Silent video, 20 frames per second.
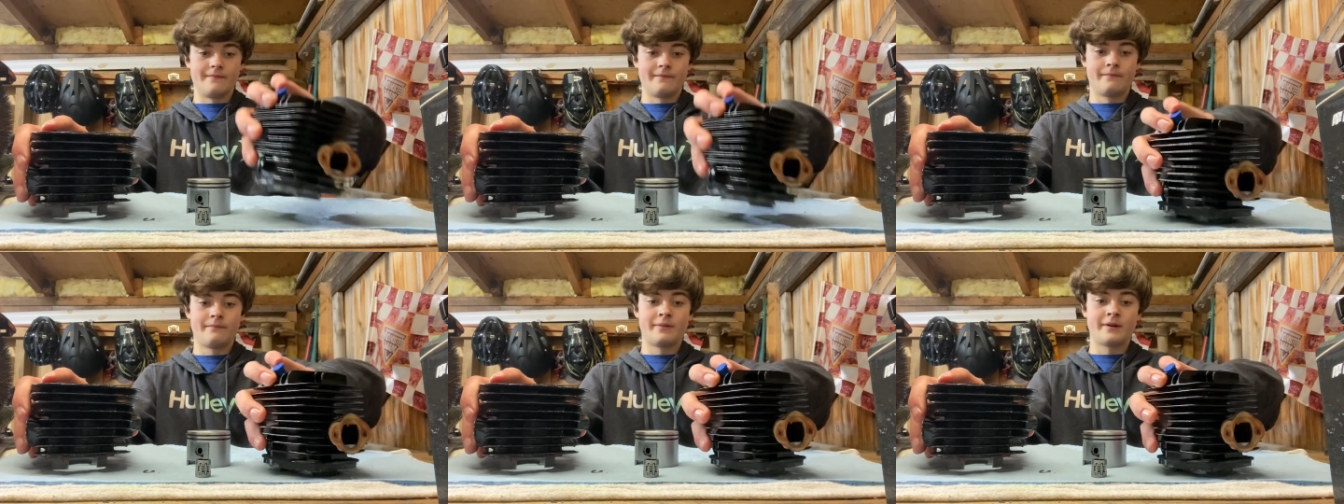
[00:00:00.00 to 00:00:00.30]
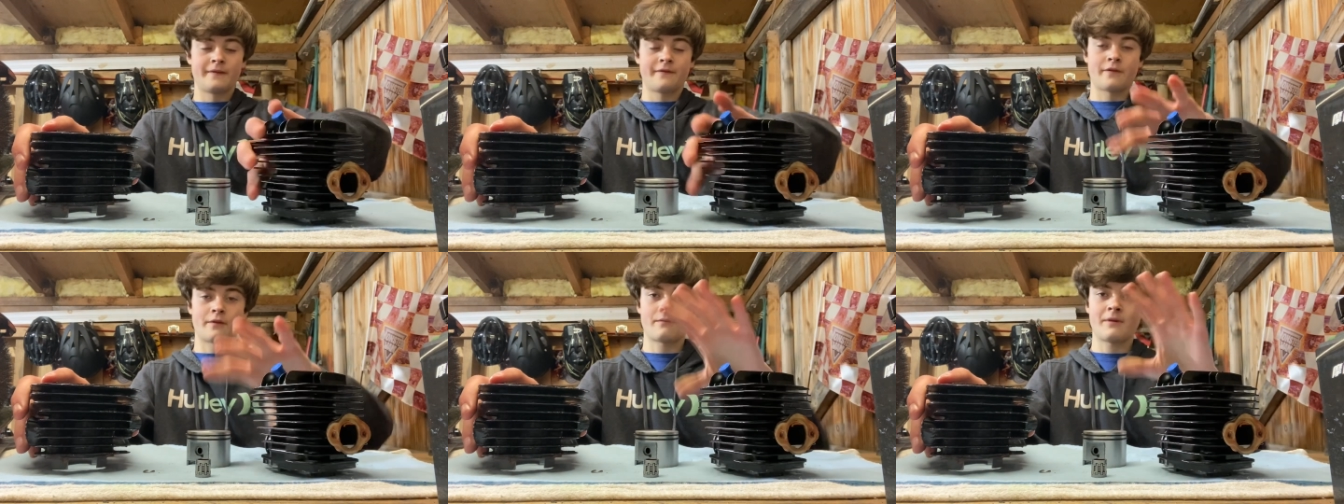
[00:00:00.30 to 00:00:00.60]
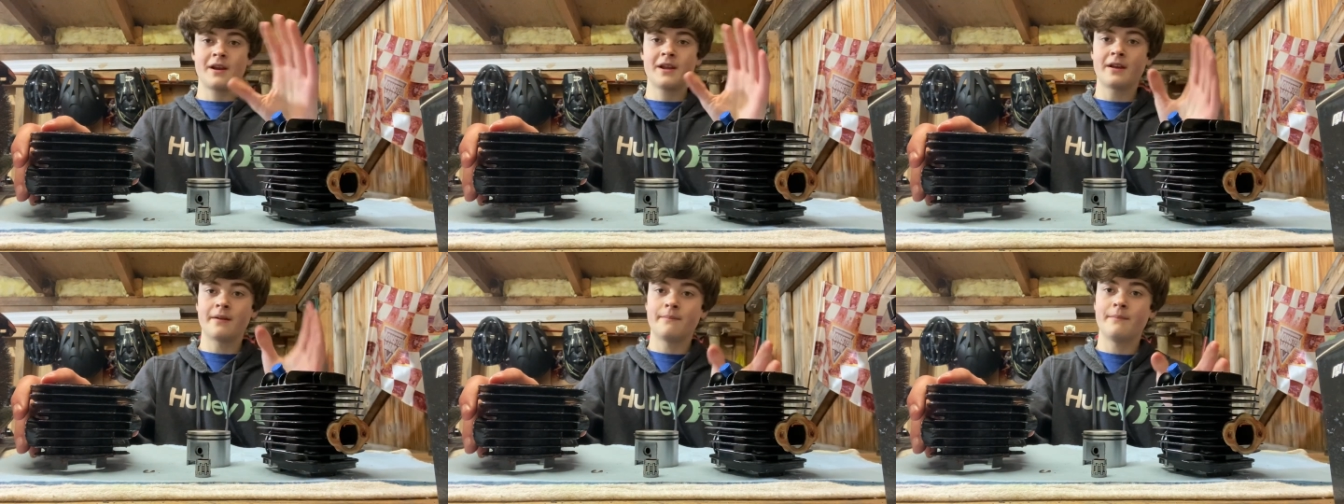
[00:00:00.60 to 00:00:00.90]
But if you're
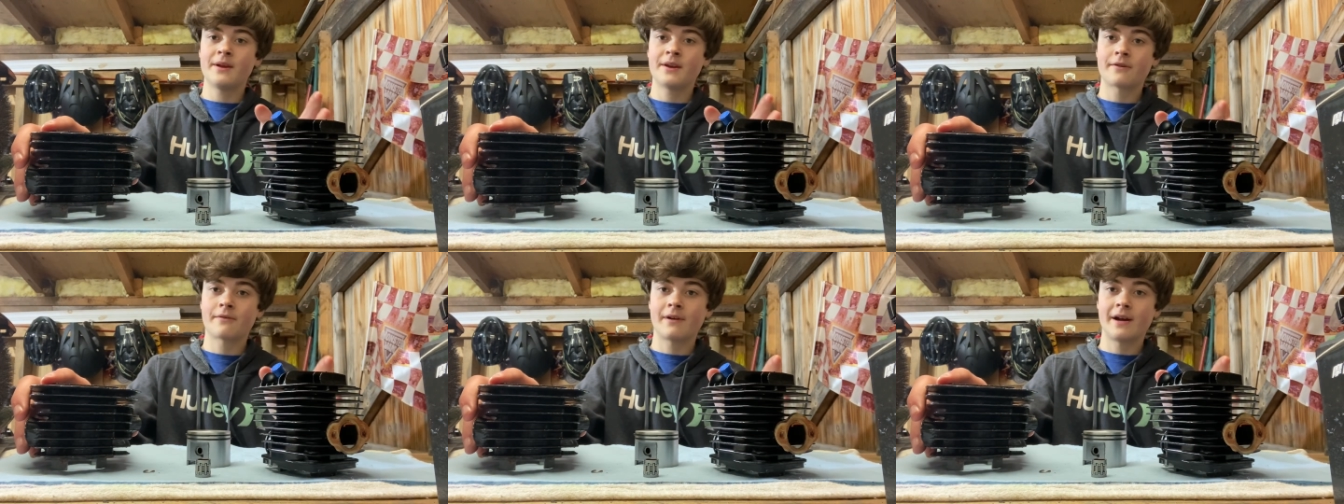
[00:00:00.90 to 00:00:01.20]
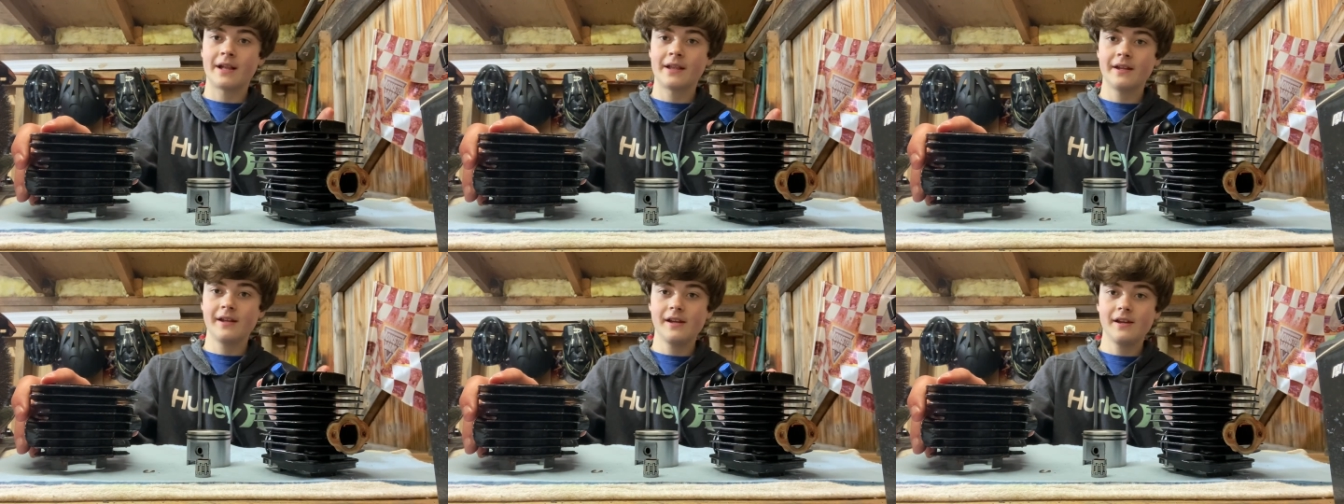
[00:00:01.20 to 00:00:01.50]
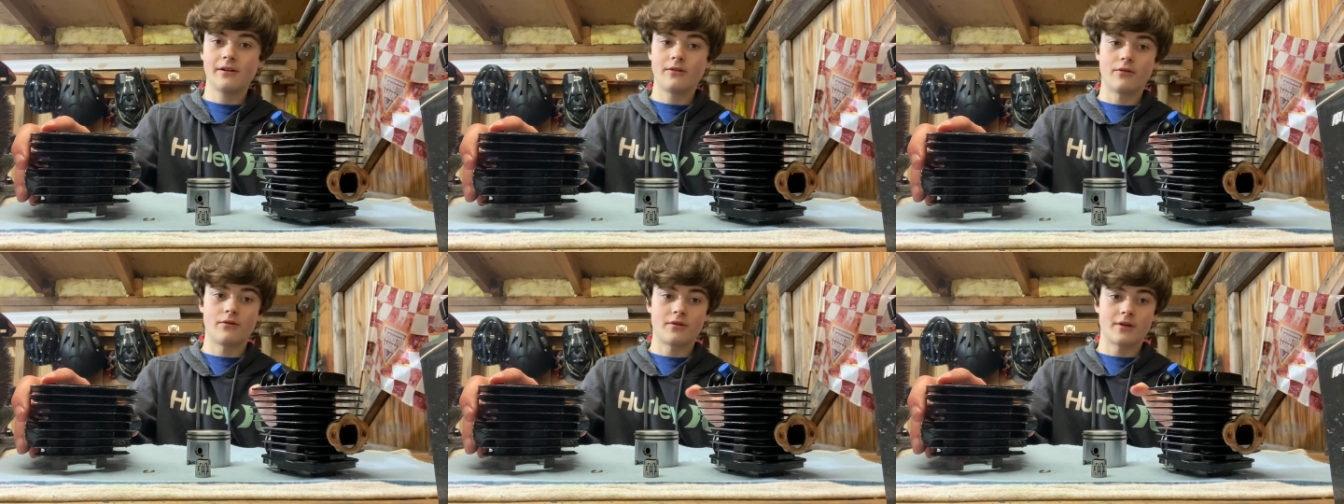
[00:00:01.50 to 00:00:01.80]
running a
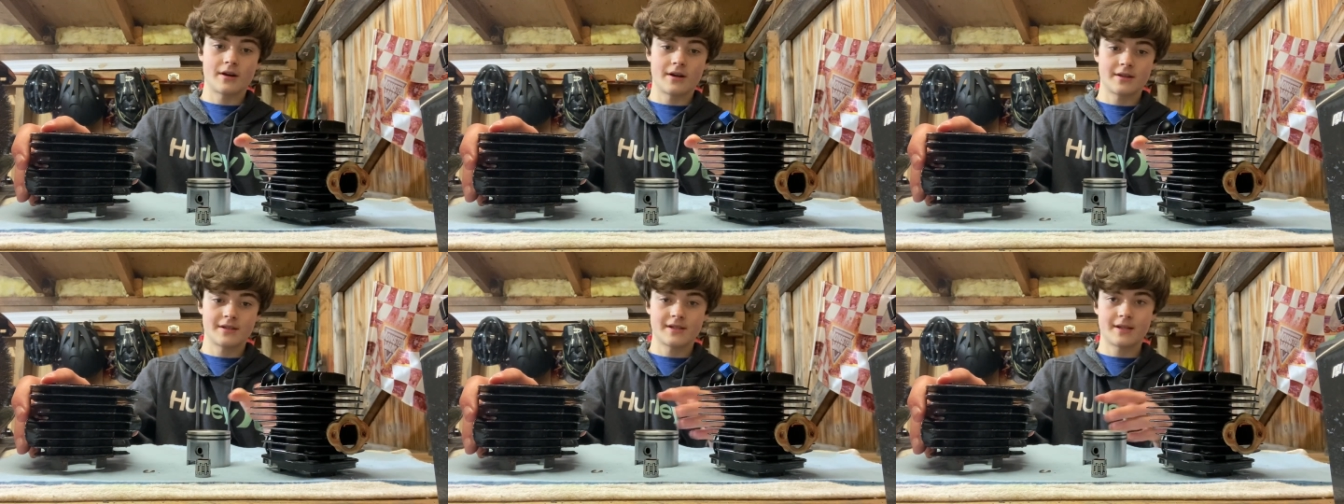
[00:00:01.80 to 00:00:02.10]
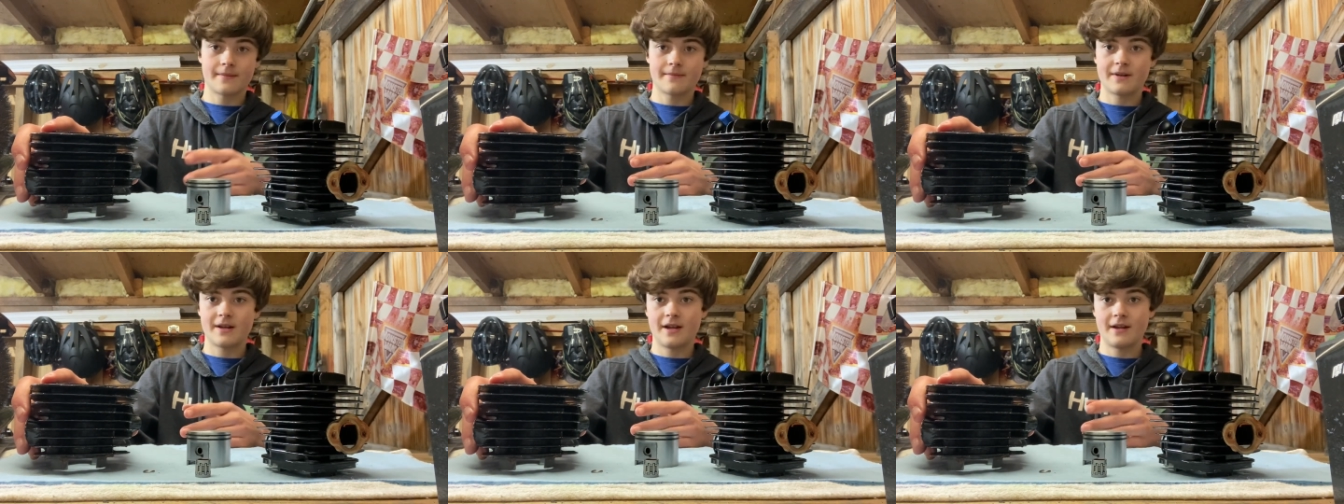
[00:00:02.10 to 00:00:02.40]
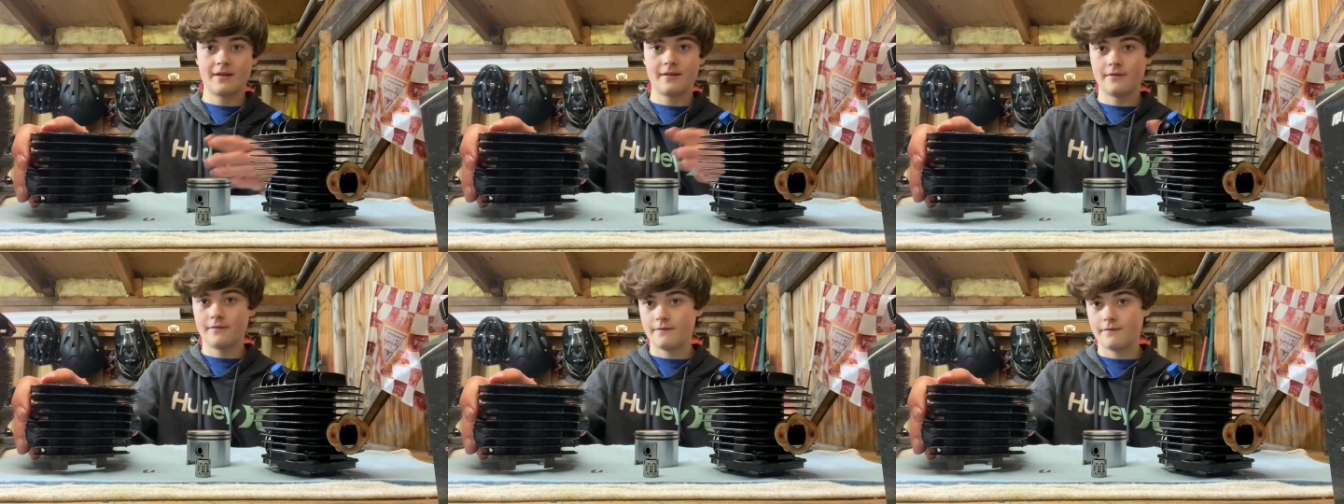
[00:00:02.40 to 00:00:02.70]
Minarelli or some
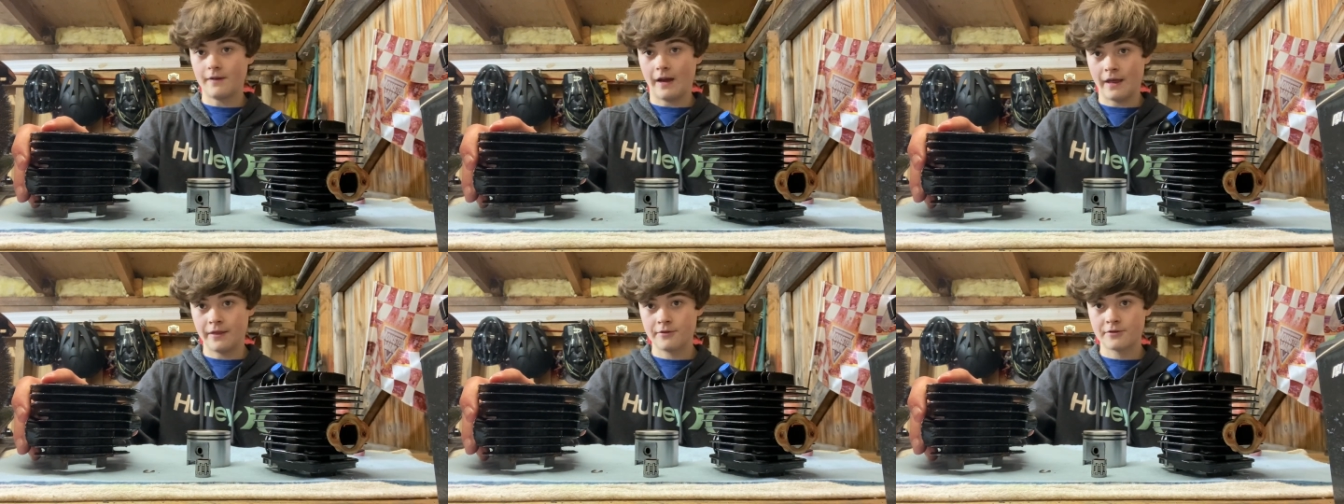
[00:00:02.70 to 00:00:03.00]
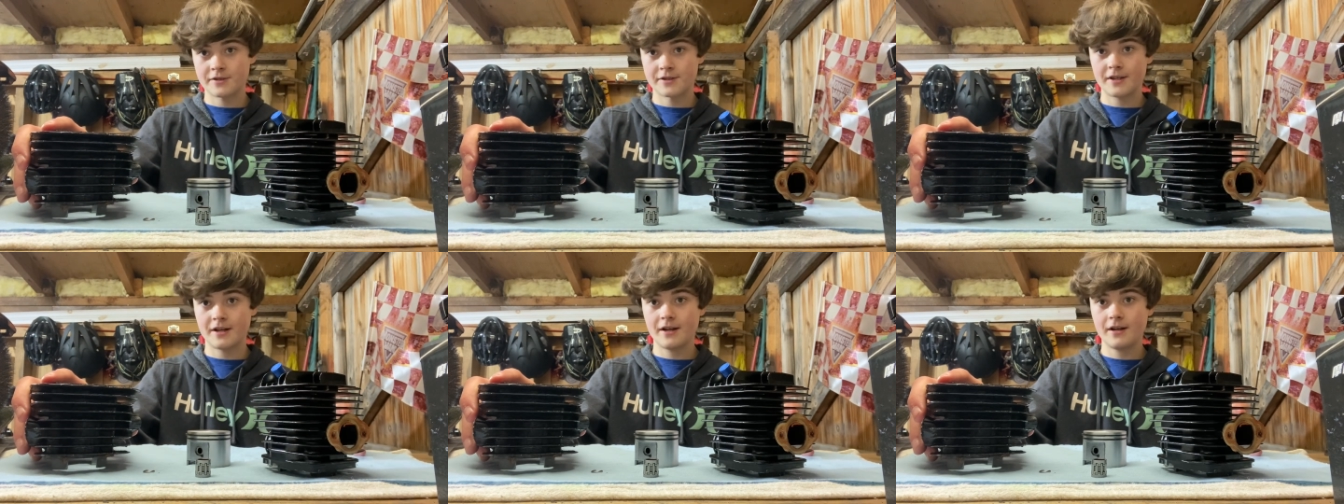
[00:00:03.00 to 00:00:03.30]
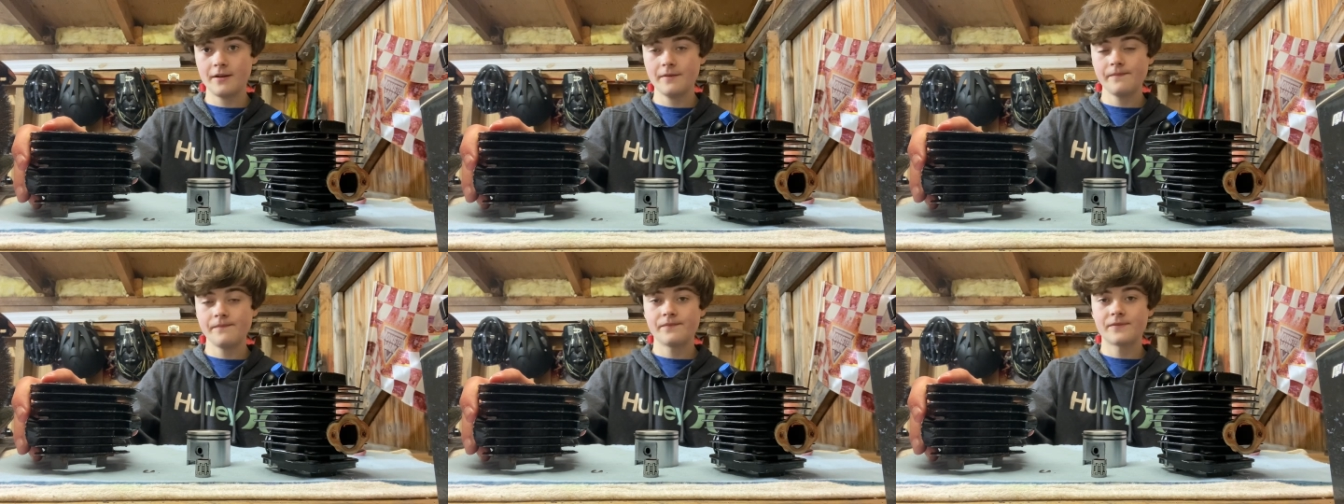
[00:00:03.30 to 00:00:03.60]
kind of other
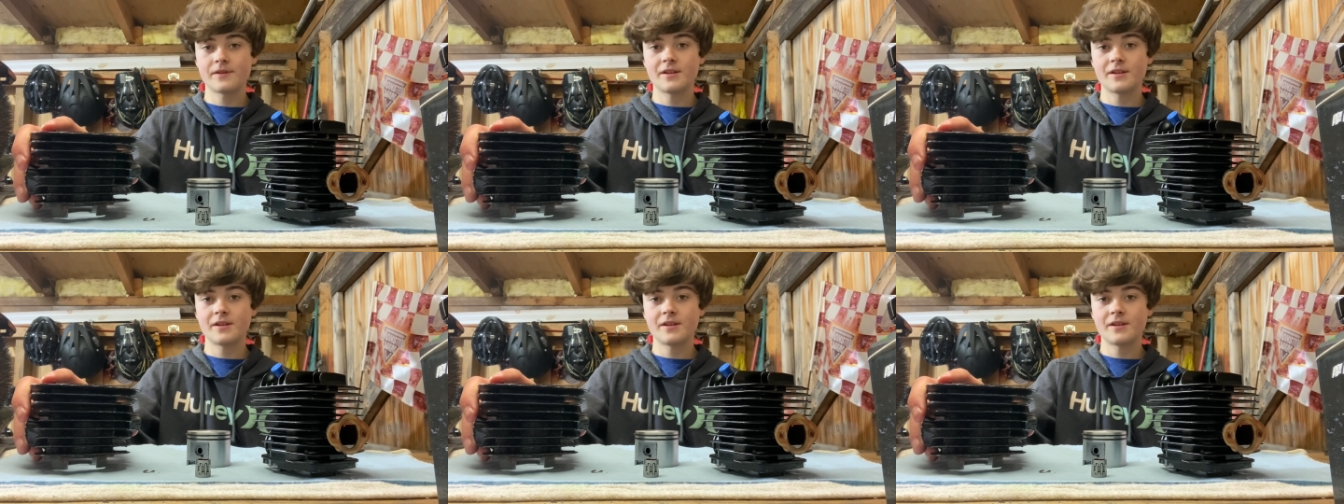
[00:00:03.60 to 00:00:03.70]
saw,